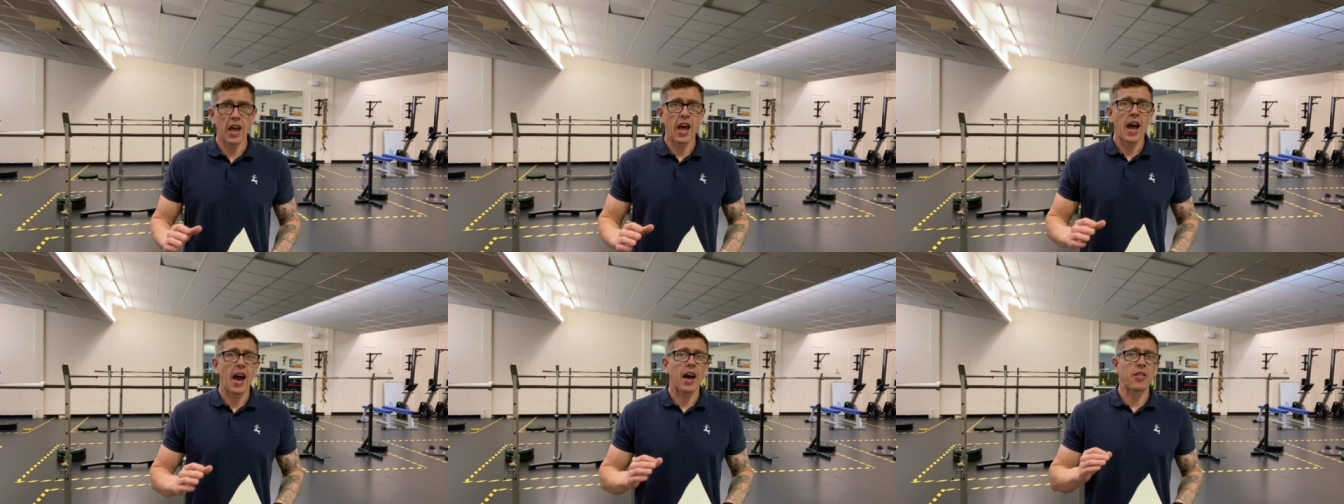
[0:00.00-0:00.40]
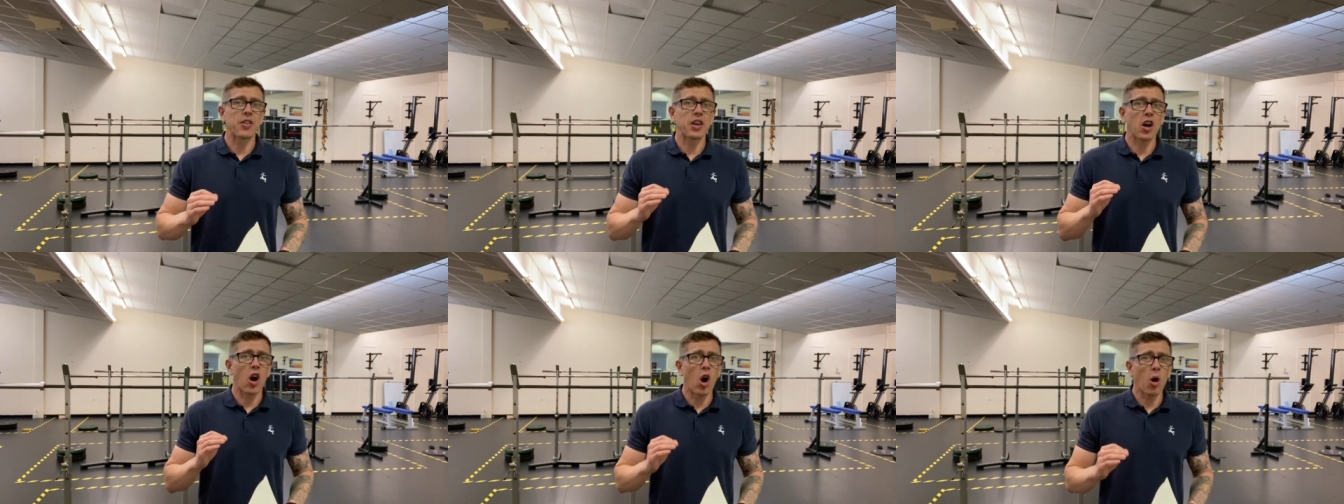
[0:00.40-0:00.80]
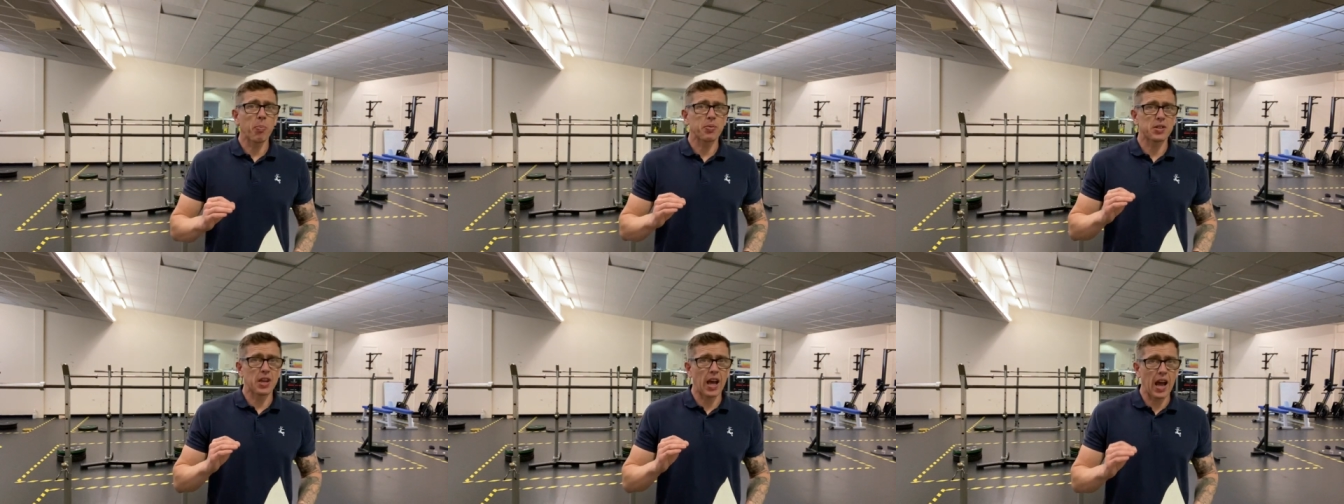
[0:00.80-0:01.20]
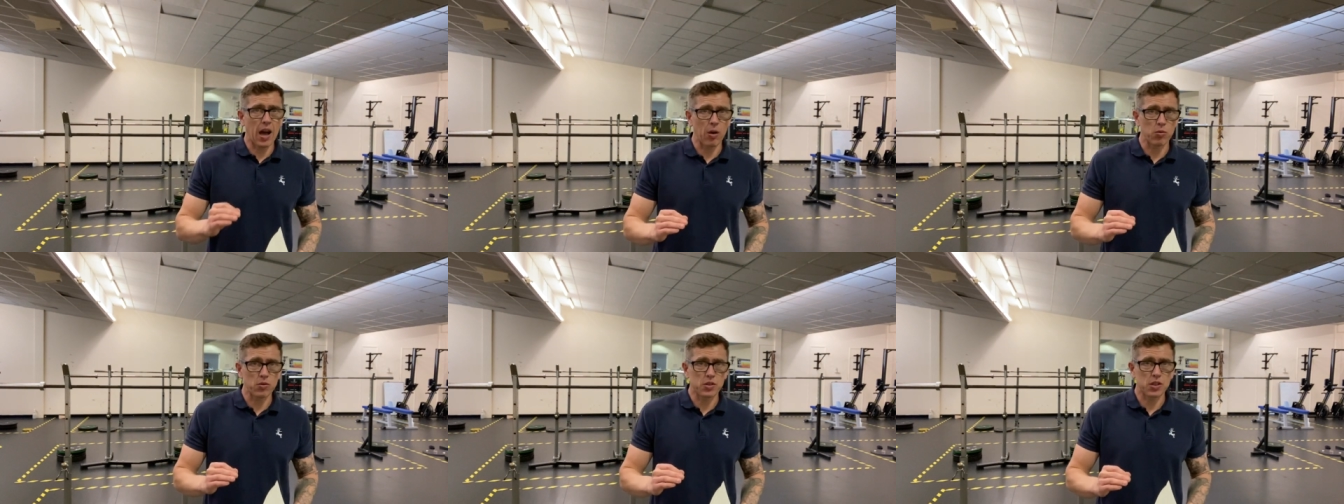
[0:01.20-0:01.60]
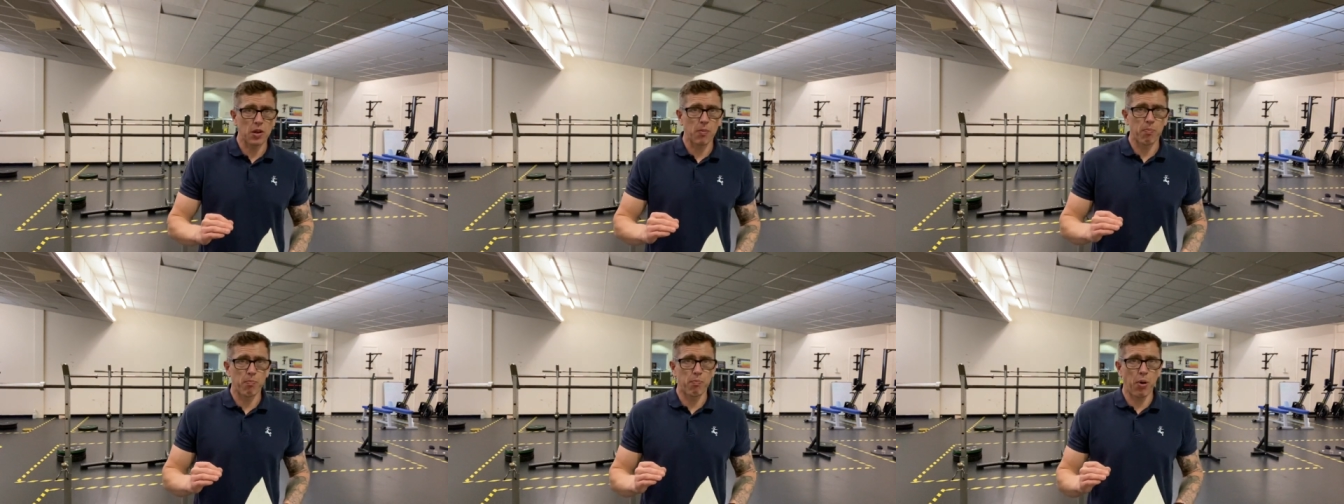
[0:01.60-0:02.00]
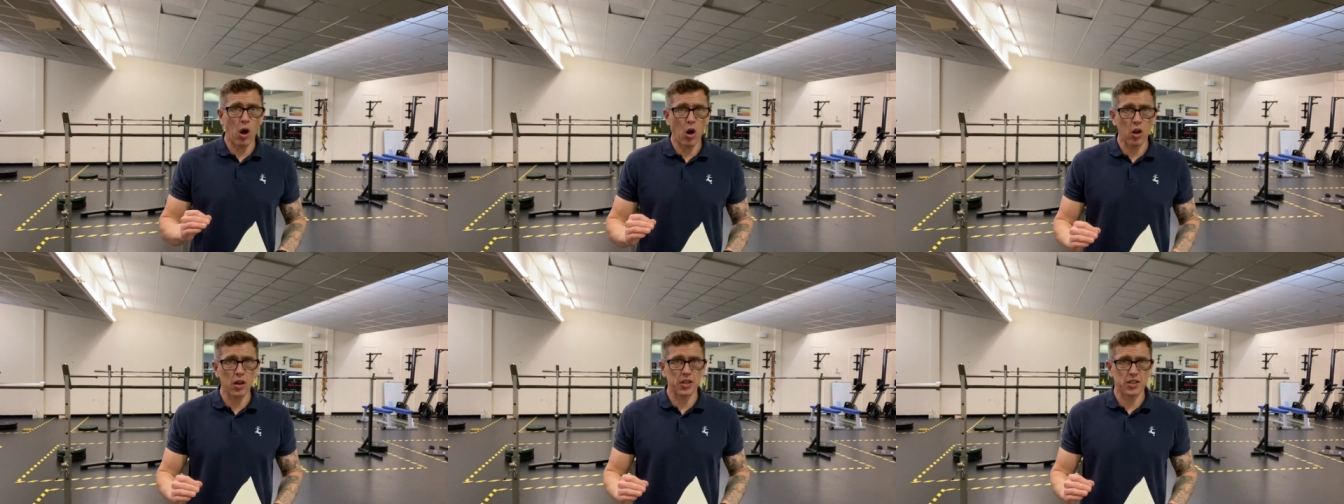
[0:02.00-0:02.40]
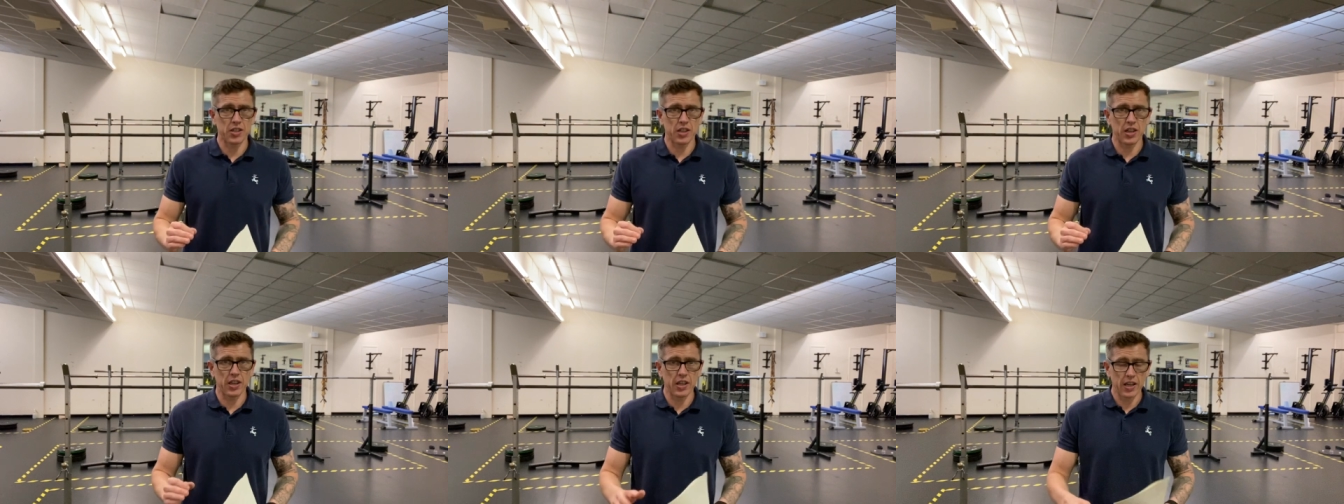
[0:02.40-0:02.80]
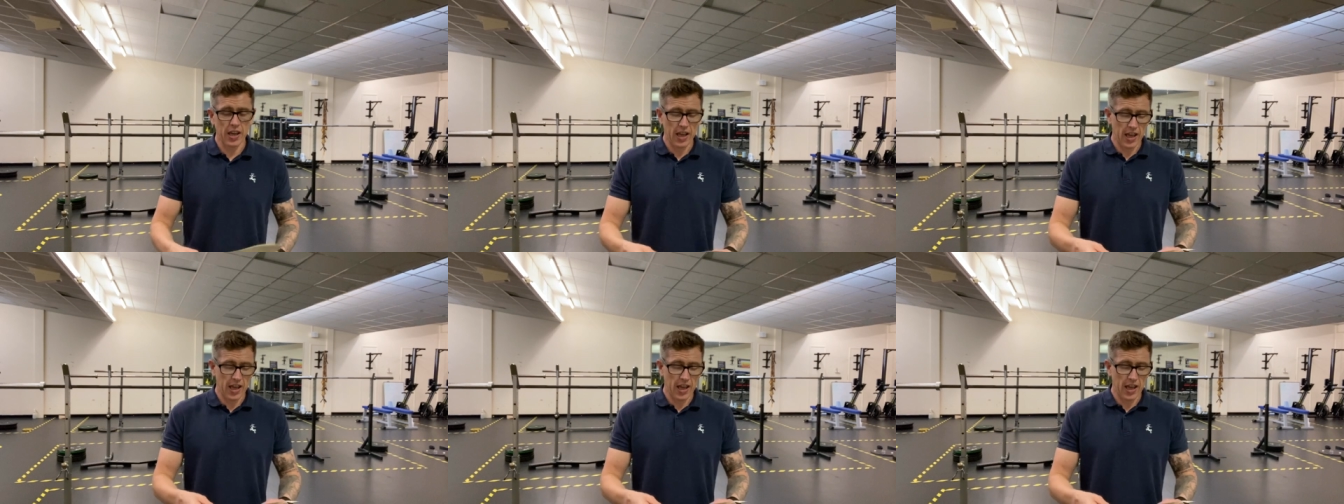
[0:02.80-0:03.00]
And the opt-out policy